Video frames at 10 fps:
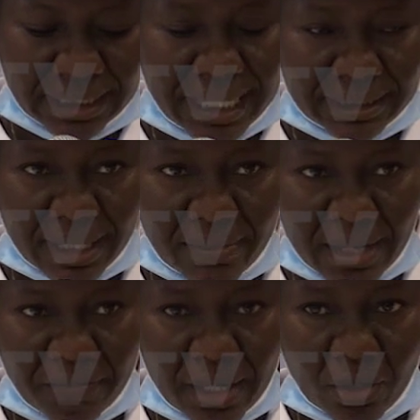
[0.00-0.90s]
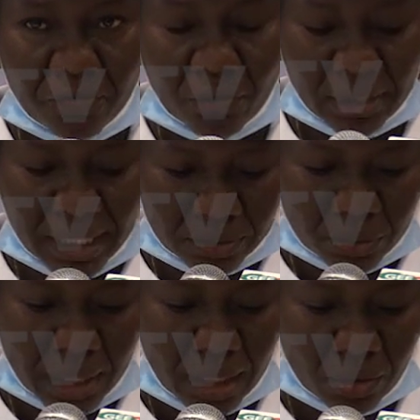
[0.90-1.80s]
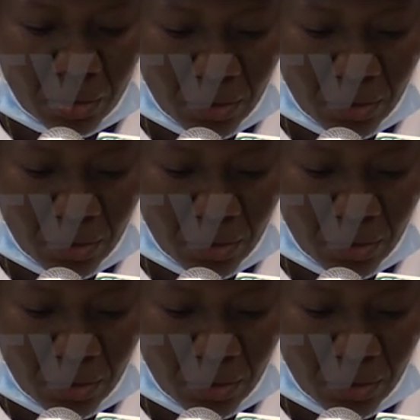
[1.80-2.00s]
late arrival of electoral